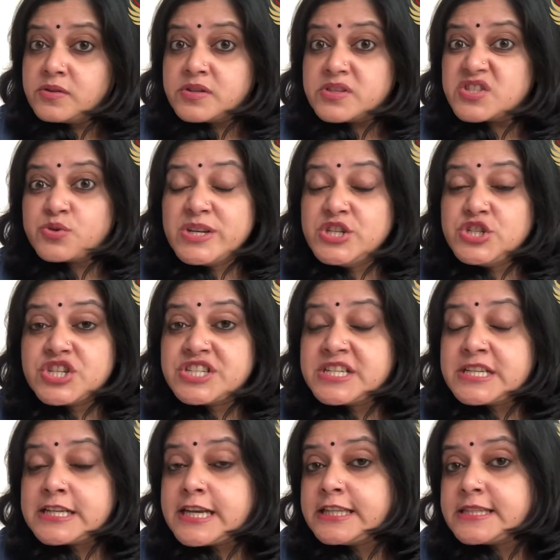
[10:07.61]
The stranger
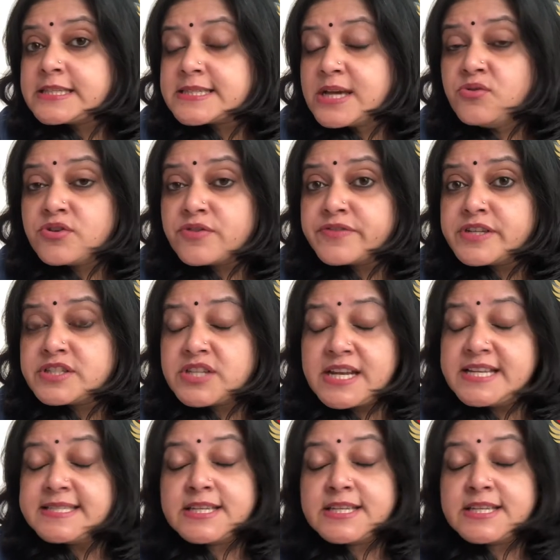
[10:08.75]
didn't like the sound of it and he